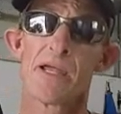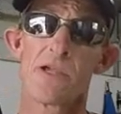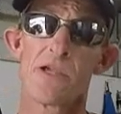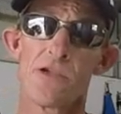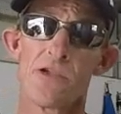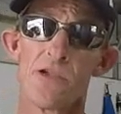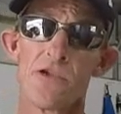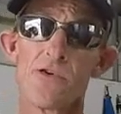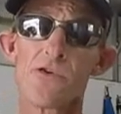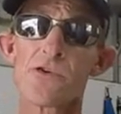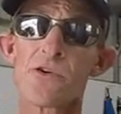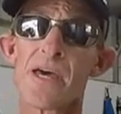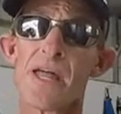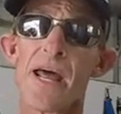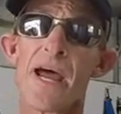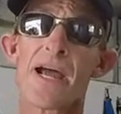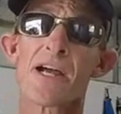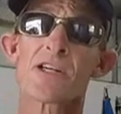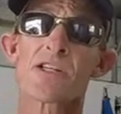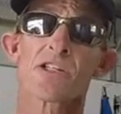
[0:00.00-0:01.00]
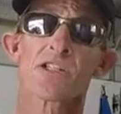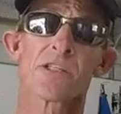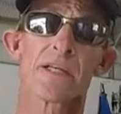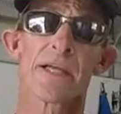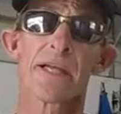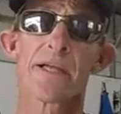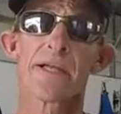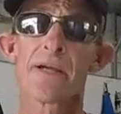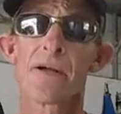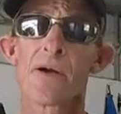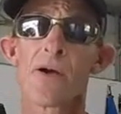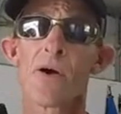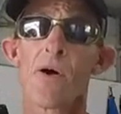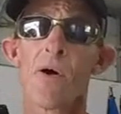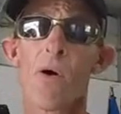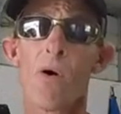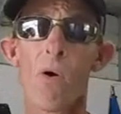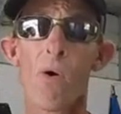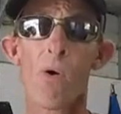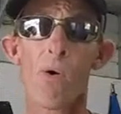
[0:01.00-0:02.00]
You could actually
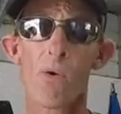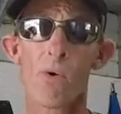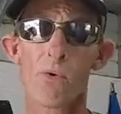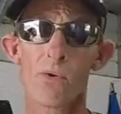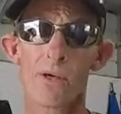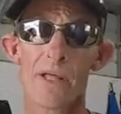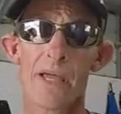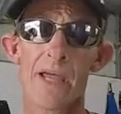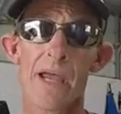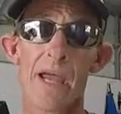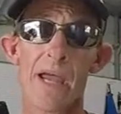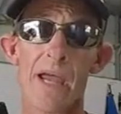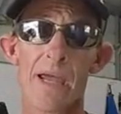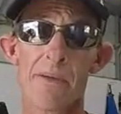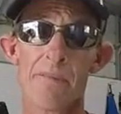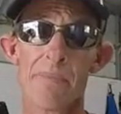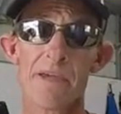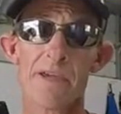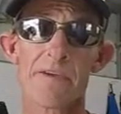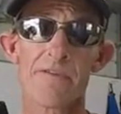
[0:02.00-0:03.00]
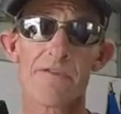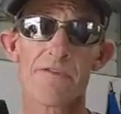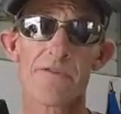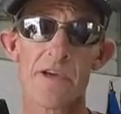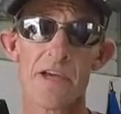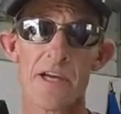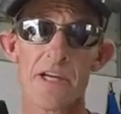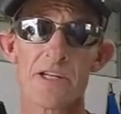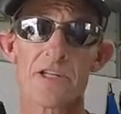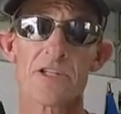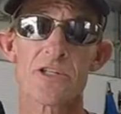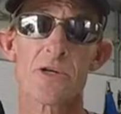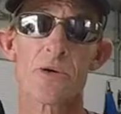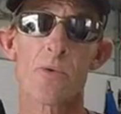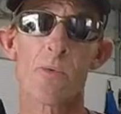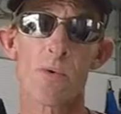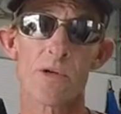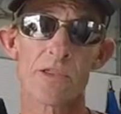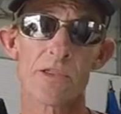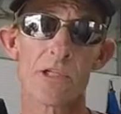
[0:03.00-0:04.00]
hold a big fish
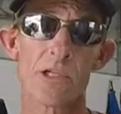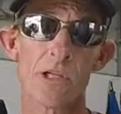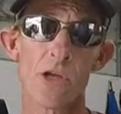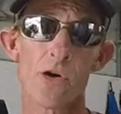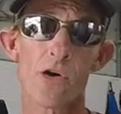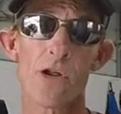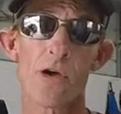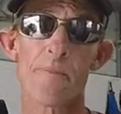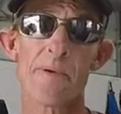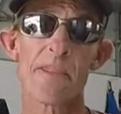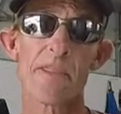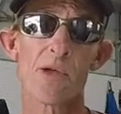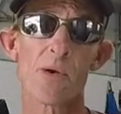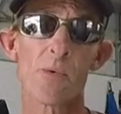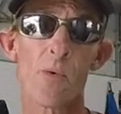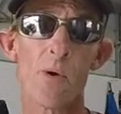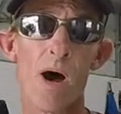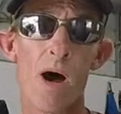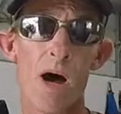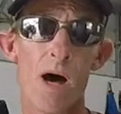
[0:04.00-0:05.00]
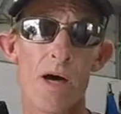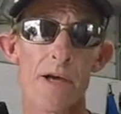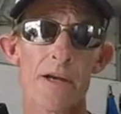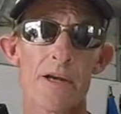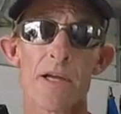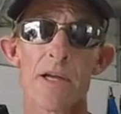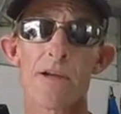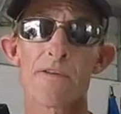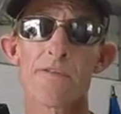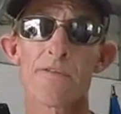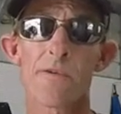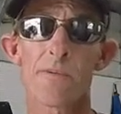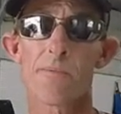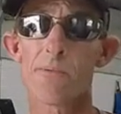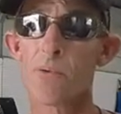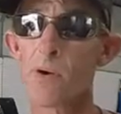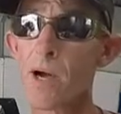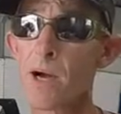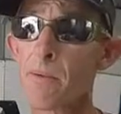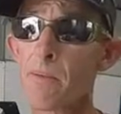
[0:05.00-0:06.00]
with the load up in the rod for
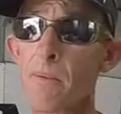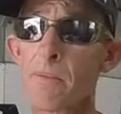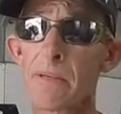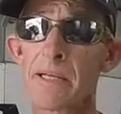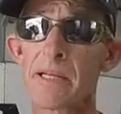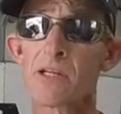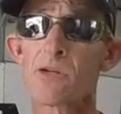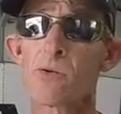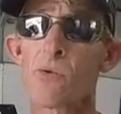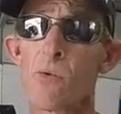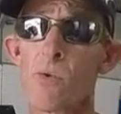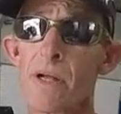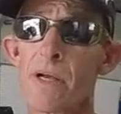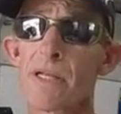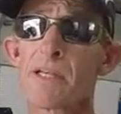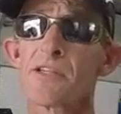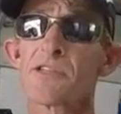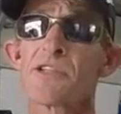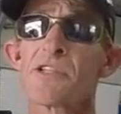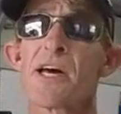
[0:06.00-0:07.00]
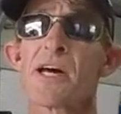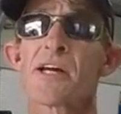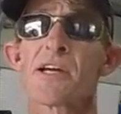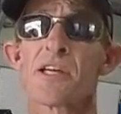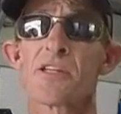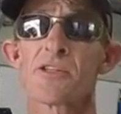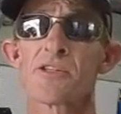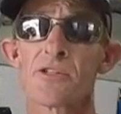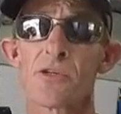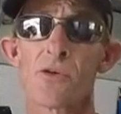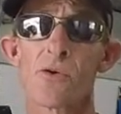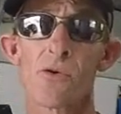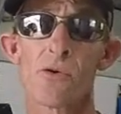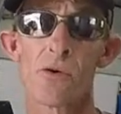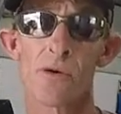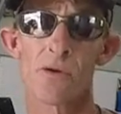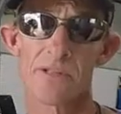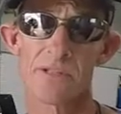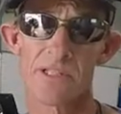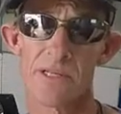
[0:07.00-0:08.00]
probably 20 seconds
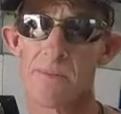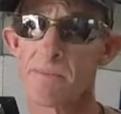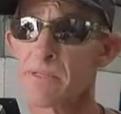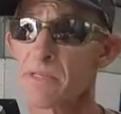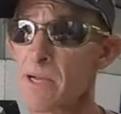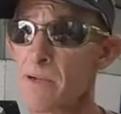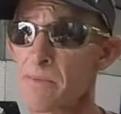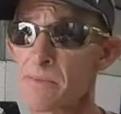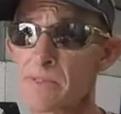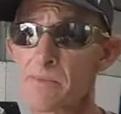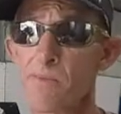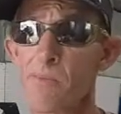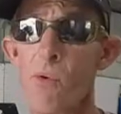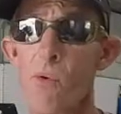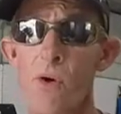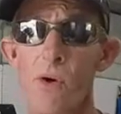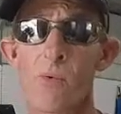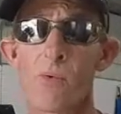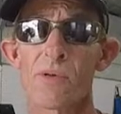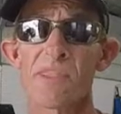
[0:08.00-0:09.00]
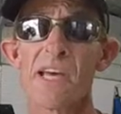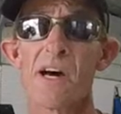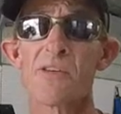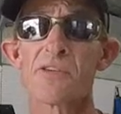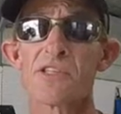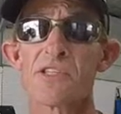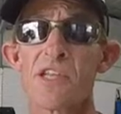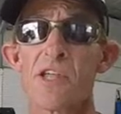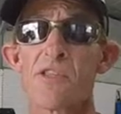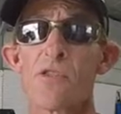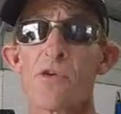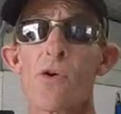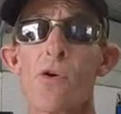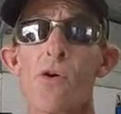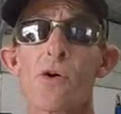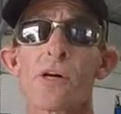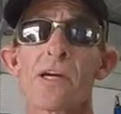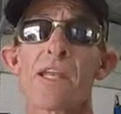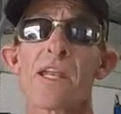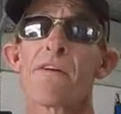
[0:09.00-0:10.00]
or sometimes more without setting the
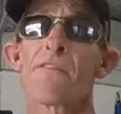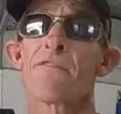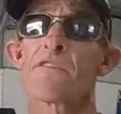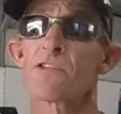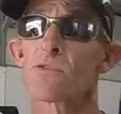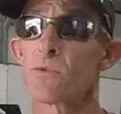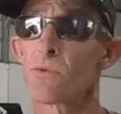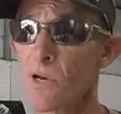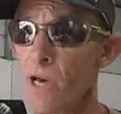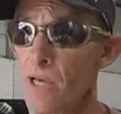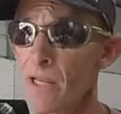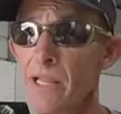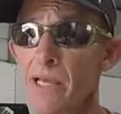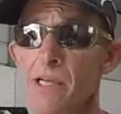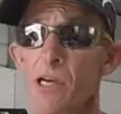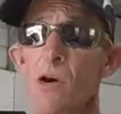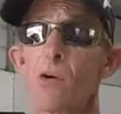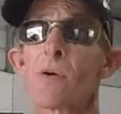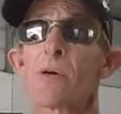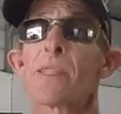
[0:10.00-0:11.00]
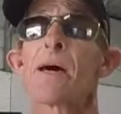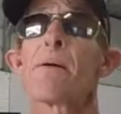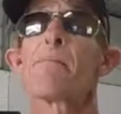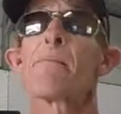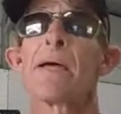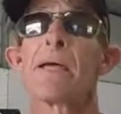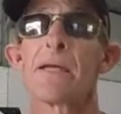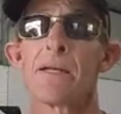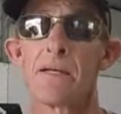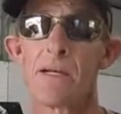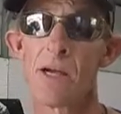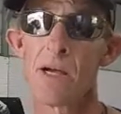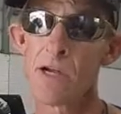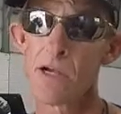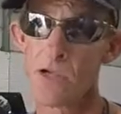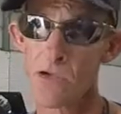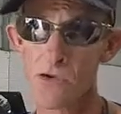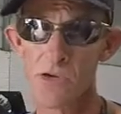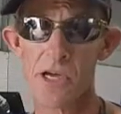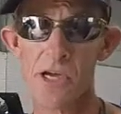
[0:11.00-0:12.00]
hook, and that fish will not let go of that bait.
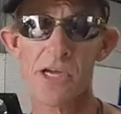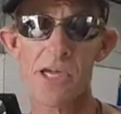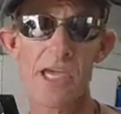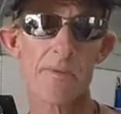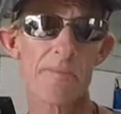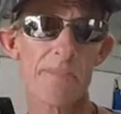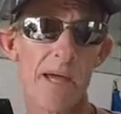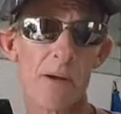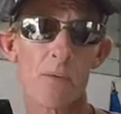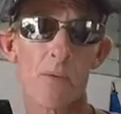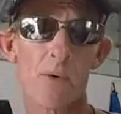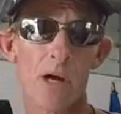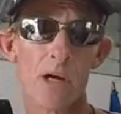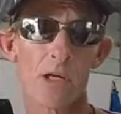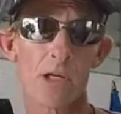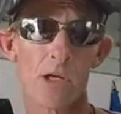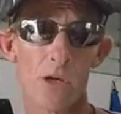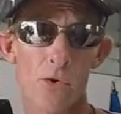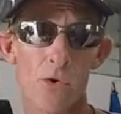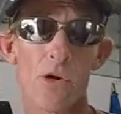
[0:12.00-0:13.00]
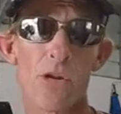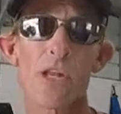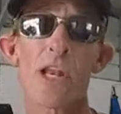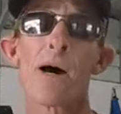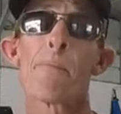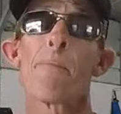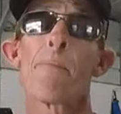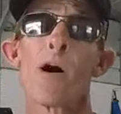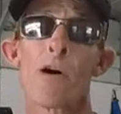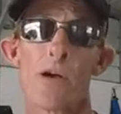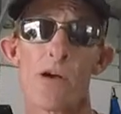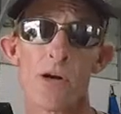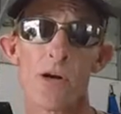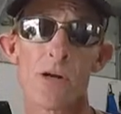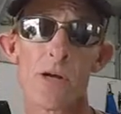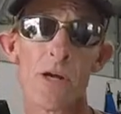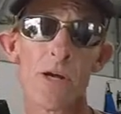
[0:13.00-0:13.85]
You could keep that rod loaded up on her.